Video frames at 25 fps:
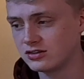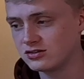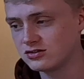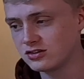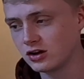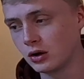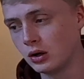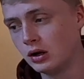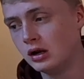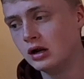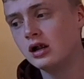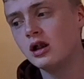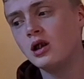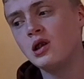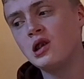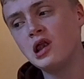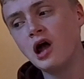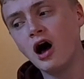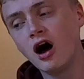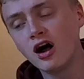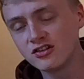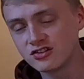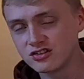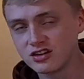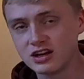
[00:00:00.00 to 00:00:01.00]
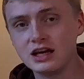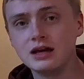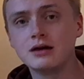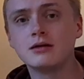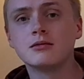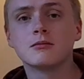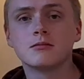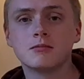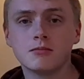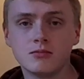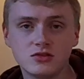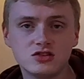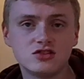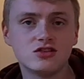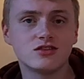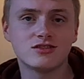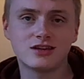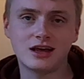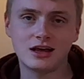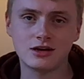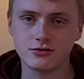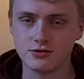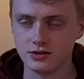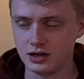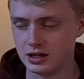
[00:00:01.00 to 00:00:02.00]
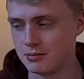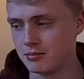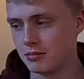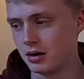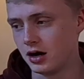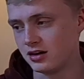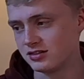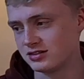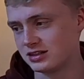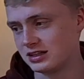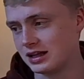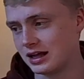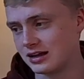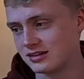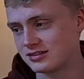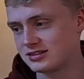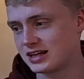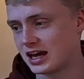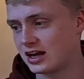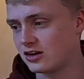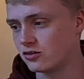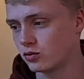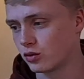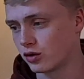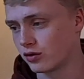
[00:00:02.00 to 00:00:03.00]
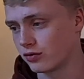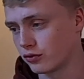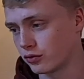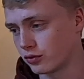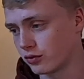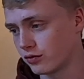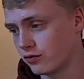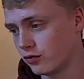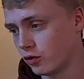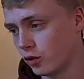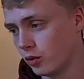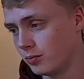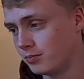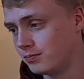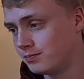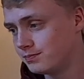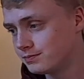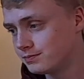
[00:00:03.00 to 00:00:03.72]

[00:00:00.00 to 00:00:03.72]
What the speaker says: So largely successful in passing that stage one of the reform.